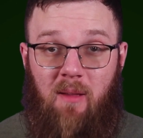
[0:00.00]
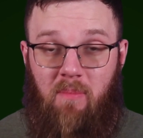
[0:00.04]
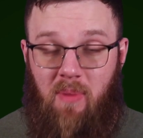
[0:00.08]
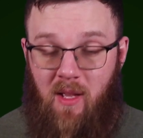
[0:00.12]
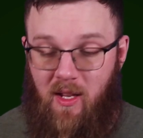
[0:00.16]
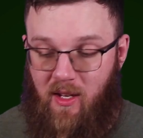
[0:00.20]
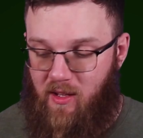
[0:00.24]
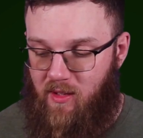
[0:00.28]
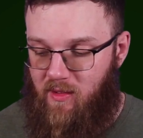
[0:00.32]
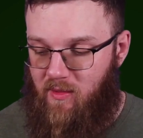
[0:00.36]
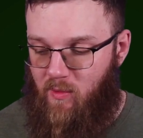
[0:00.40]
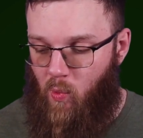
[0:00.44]

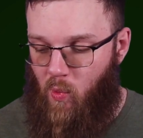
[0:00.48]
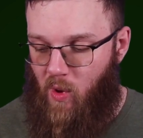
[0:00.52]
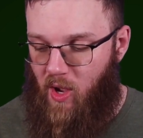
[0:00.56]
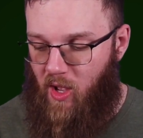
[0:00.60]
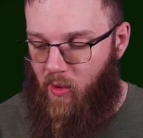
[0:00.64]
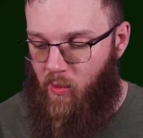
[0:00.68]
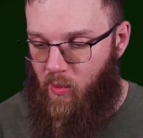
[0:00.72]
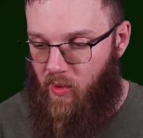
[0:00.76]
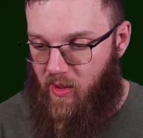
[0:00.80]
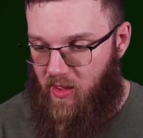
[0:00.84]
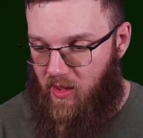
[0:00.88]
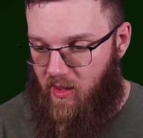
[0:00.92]
opinion,
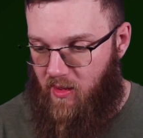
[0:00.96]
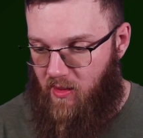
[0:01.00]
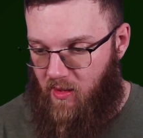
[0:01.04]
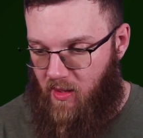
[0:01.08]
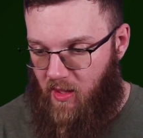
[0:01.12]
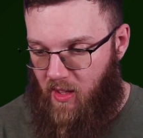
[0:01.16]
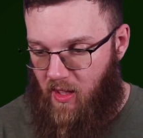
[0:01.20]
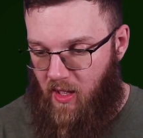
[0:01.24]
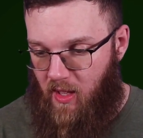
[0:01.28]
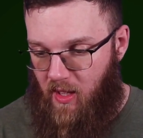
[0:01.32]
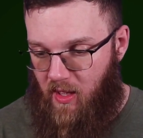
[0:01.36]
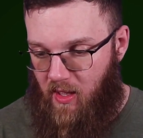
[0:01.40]
well
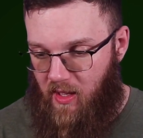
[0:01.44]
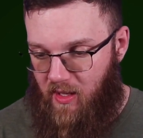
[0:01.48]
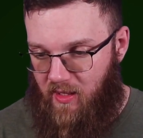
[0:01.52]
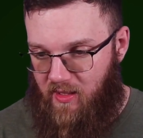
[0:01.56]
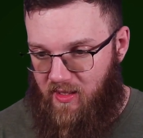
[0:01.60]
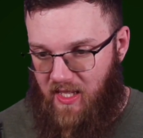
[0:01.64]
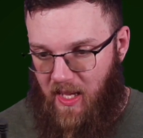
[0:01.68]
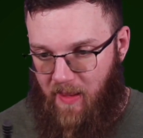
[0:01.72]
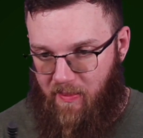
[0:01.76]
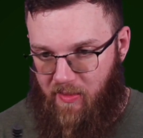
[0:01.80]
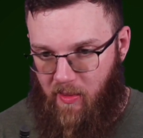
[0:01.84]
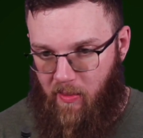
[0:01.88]
within
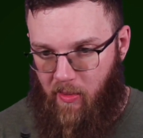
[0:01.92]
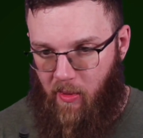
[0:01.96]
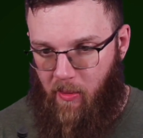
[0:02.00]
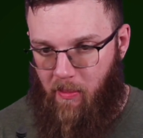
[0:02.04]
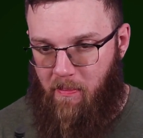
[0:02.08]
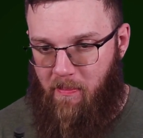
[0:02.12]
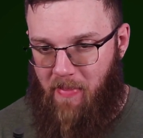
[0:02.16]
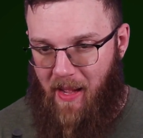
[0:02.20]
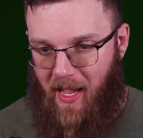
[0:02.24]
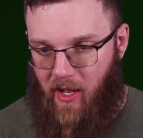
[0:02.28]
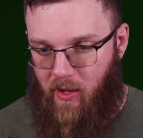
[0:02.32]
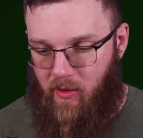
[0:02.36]

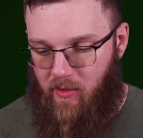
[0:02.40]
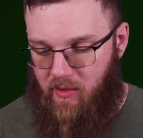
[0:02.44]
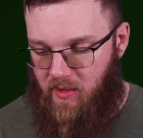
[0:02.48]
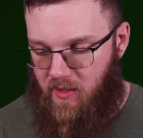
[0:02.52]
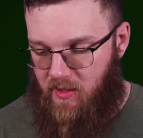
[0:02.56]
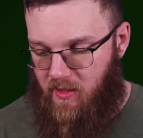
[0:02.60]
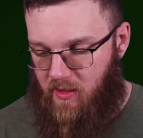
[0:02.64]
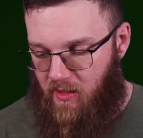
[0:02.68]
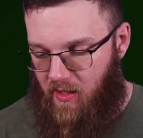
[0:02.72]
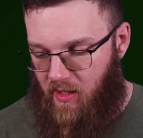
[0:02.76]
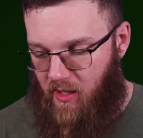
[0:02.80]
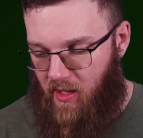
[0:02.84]
acceptable
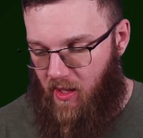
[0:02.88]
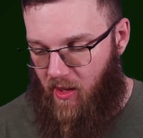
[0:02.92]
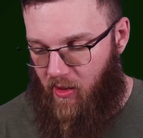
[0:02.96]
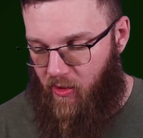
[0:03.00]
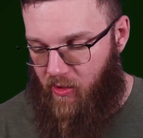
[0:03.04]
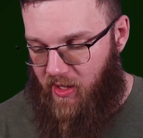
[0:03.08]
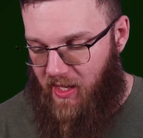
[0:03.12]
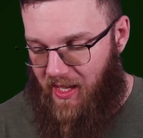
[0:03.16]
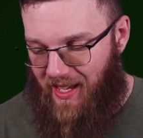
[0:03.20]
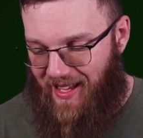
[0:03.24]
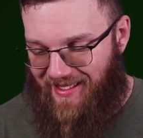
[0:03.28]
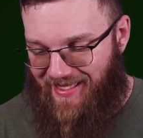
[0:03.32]
bounds.
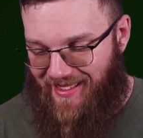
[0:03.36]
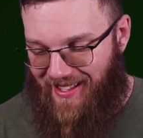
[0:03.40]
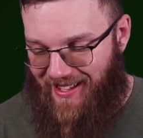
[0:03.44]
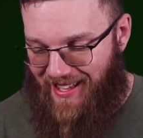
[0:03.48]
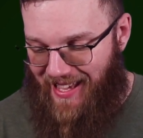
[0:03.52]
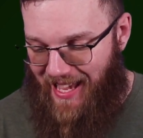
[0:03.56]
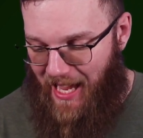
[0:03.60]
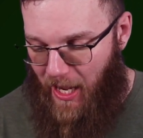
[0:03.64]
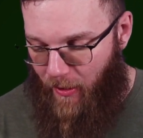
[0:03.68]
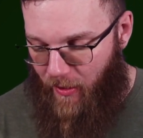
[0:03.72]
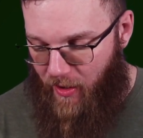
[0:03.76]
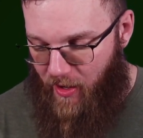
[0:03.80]
Looking at the
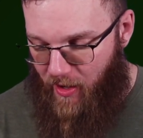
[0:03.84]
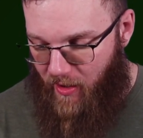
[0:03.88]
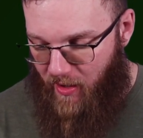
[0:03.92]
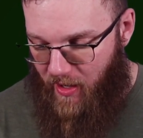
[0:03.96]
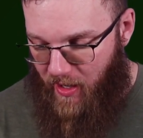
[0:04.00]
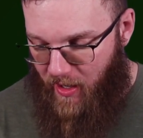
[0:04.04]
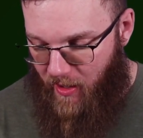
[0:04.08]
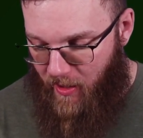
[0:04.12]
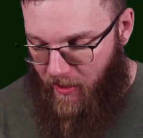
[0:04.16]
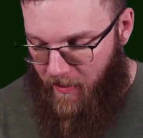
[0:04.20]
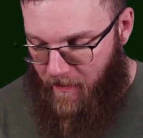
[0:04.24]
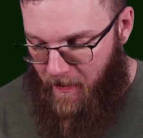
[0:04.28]
carrier
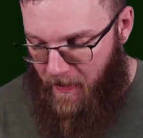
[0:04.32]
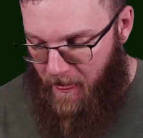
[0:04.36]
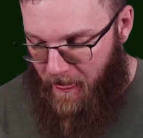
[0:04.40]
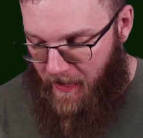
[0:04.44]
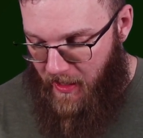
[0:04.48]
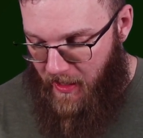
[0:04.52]
here,